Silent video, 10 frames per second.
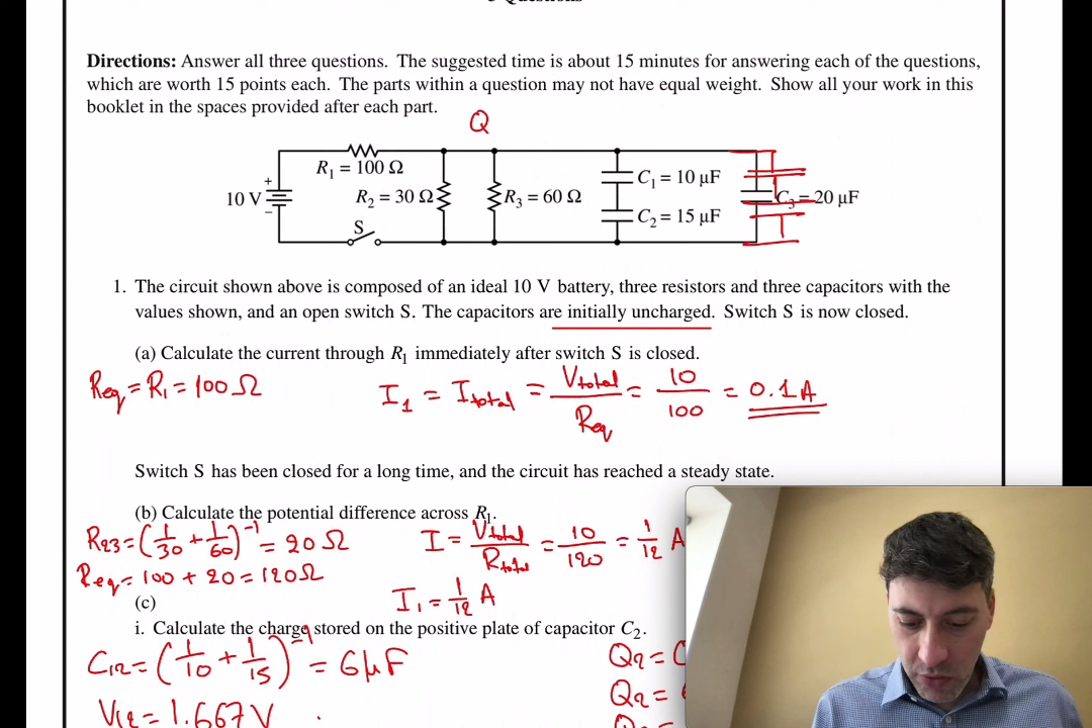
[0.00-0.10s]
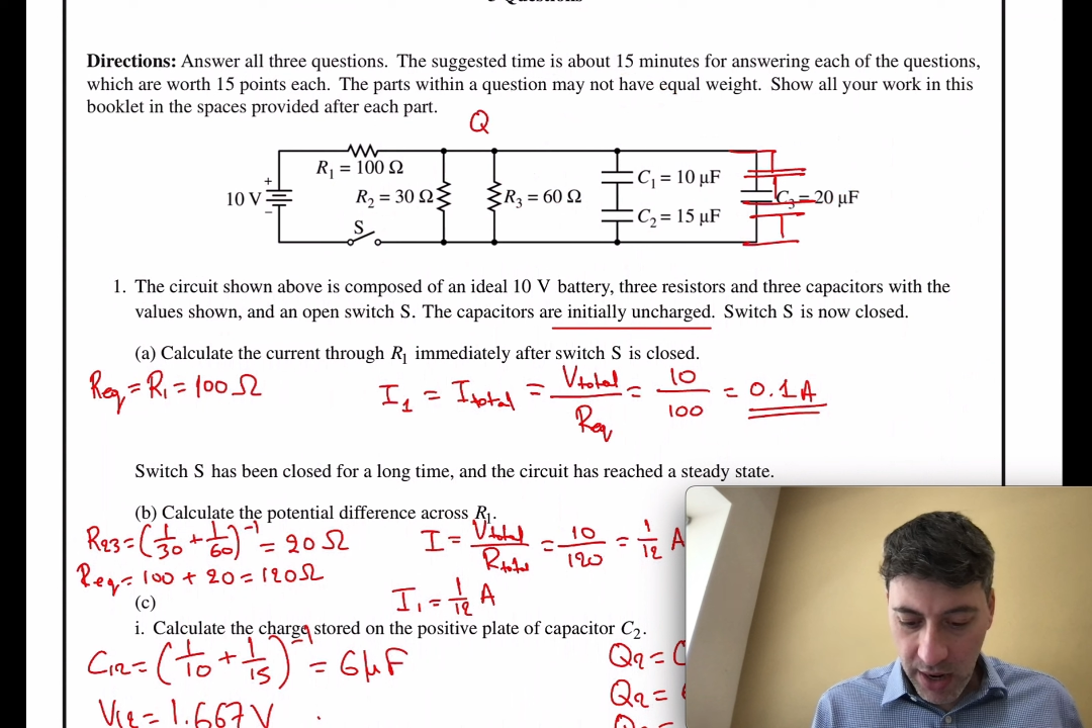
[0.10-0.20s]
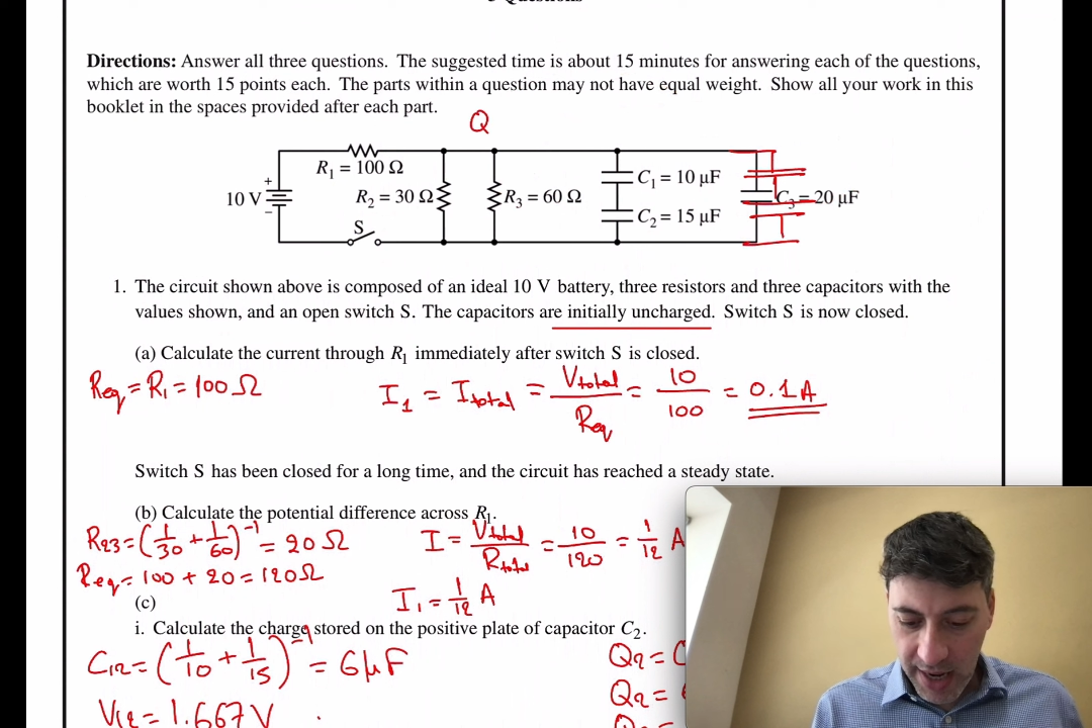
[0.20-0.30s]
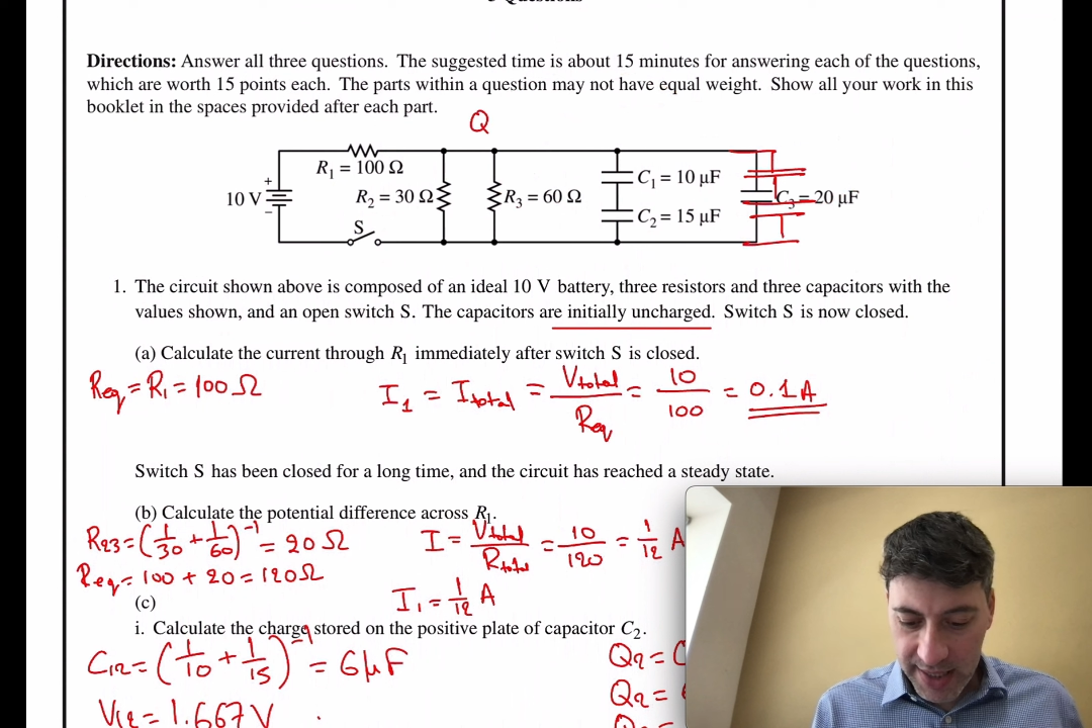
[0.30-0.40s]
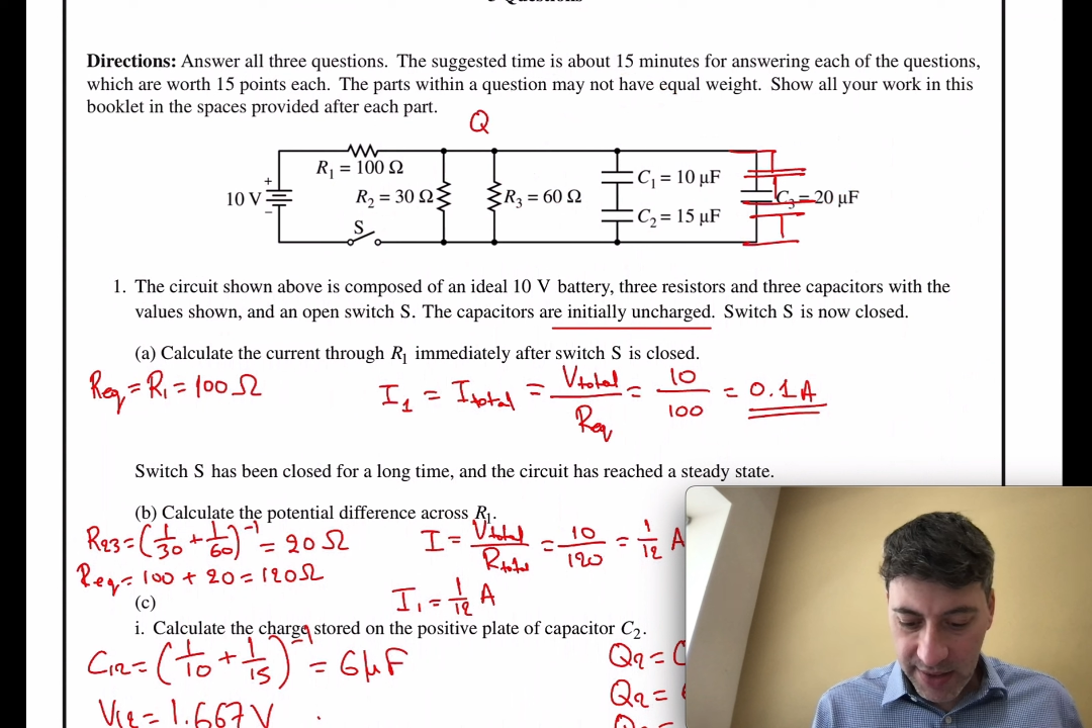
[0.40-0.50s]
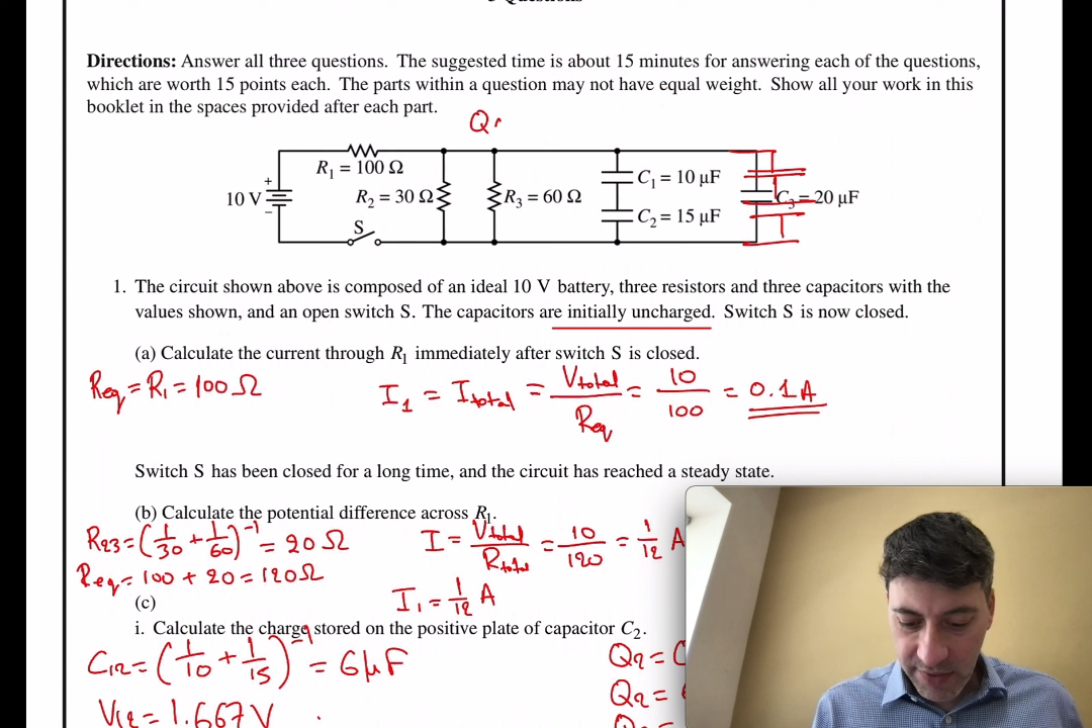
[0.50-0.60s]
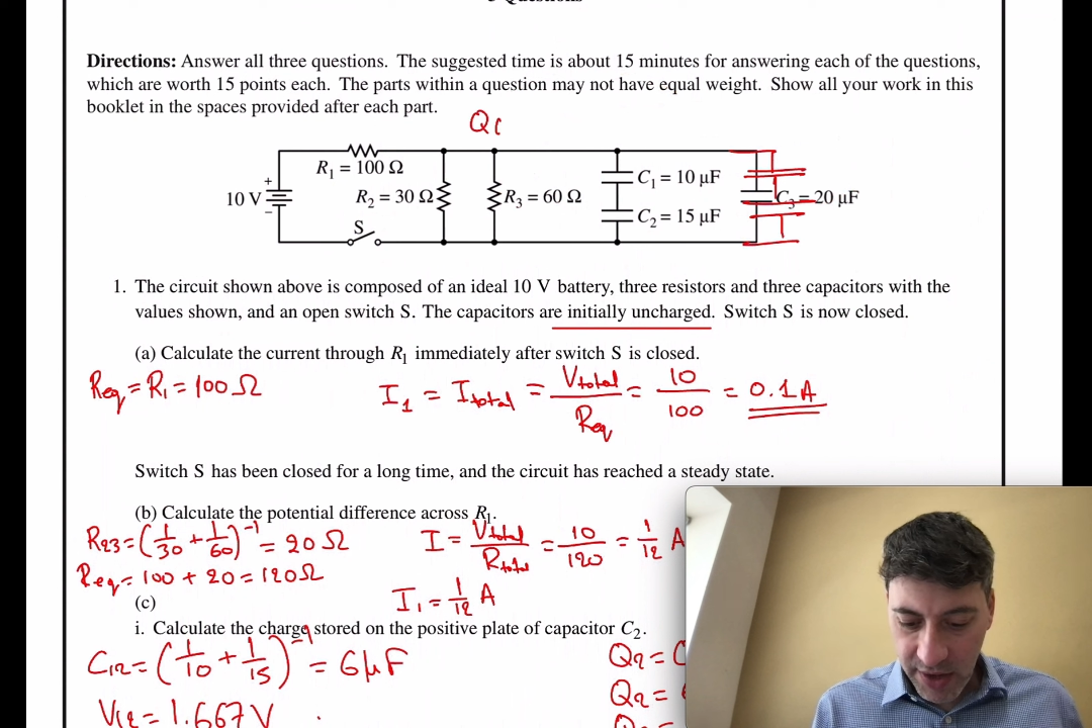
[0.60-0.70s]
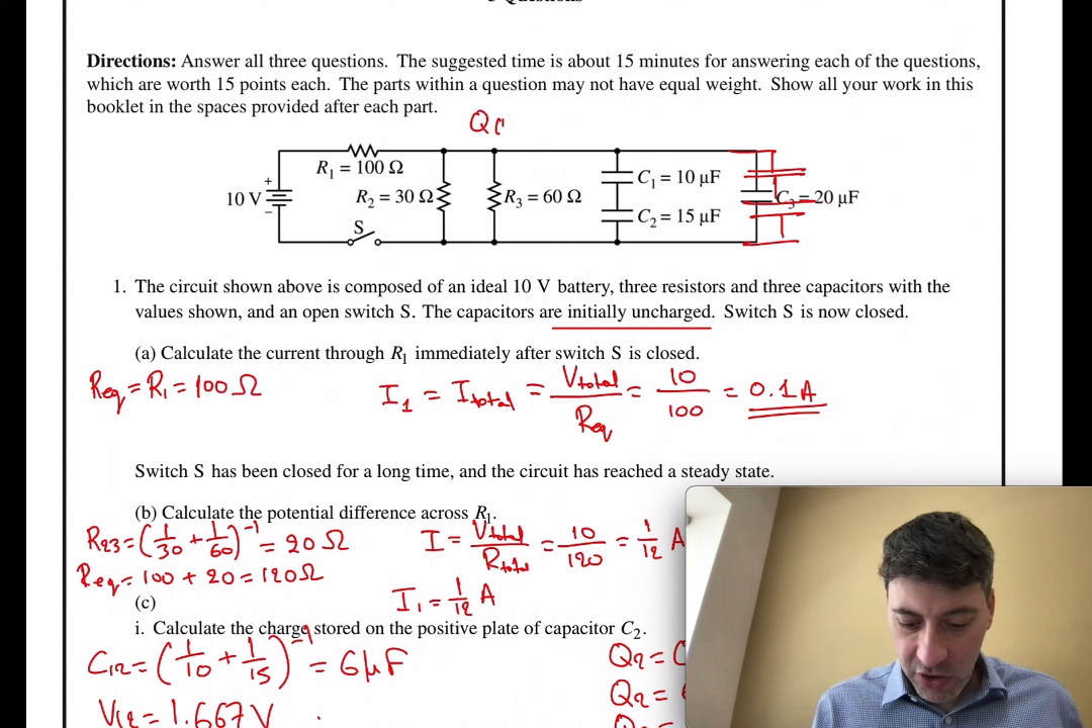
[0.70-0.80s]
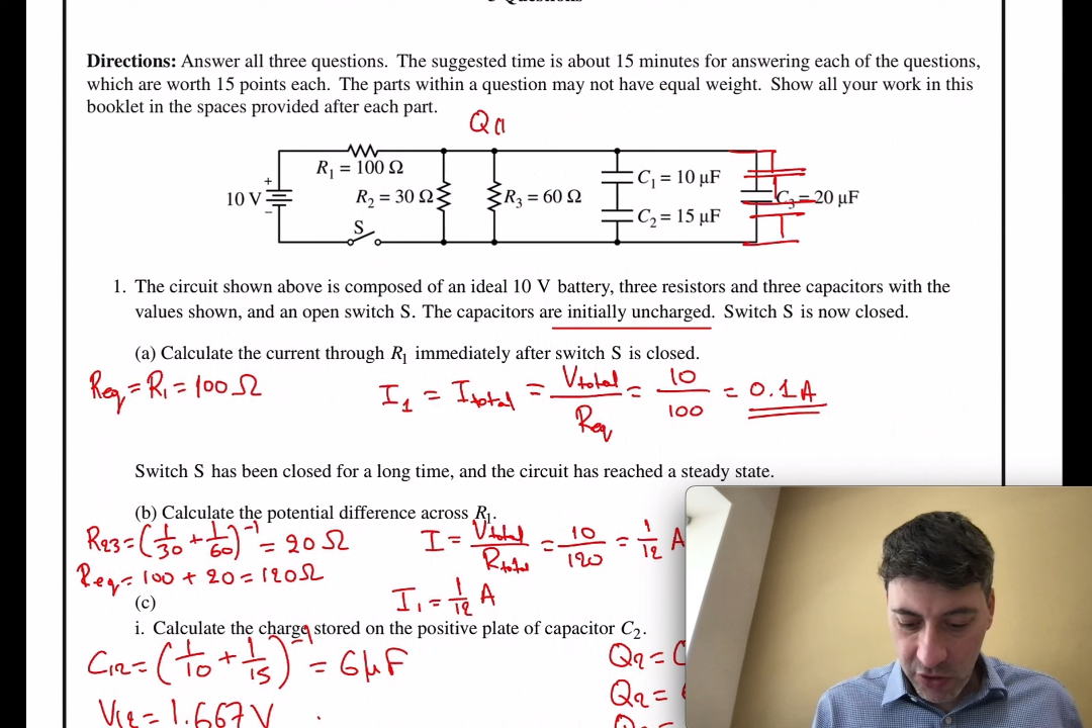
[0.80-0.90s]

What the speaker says: as a function